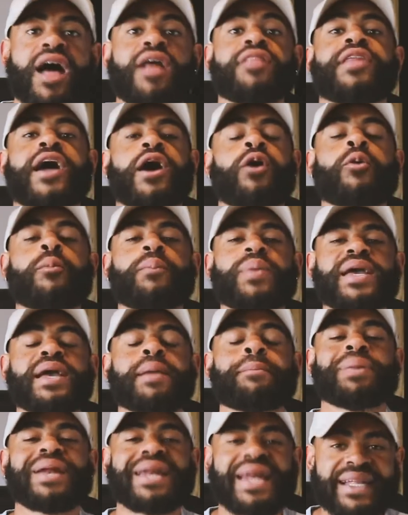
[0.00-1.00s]
There will be
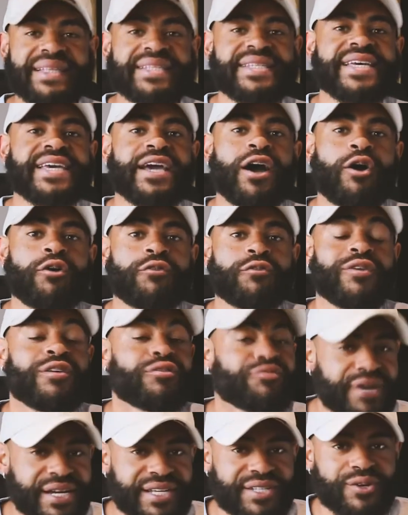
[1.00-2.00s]
plenty of
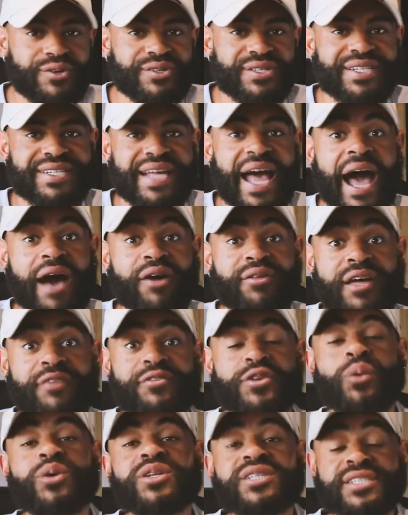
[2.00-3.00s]
resources out there.
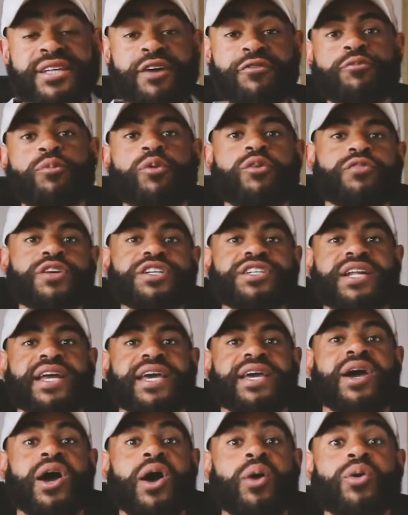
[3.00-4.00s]
If you want stuff more
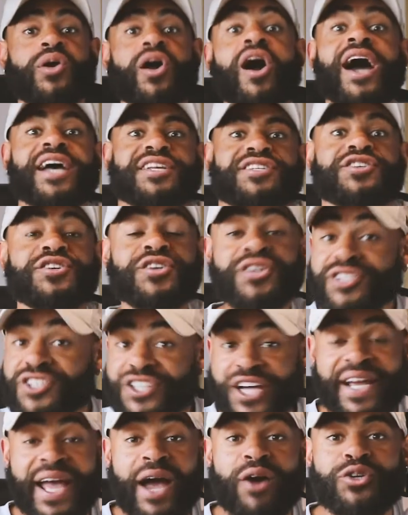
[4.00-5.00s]
visually, well guys, you can
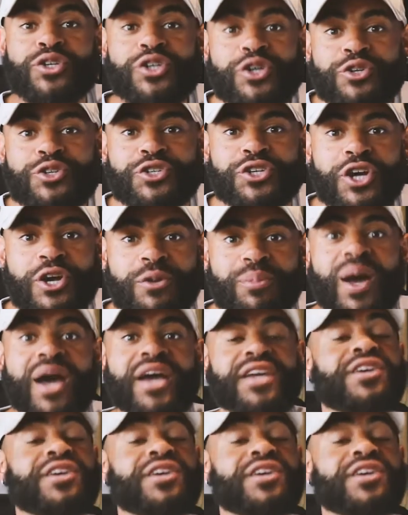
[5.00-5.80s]
check out YouTube.